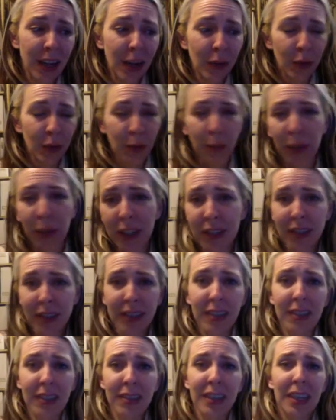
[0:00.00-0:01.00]

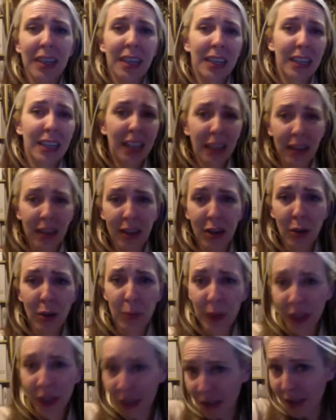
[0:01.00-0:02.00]
robustus, and
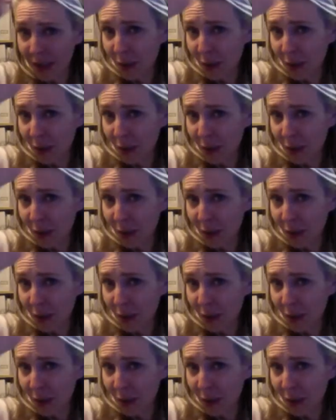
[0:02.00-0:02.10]
Ethiopicus,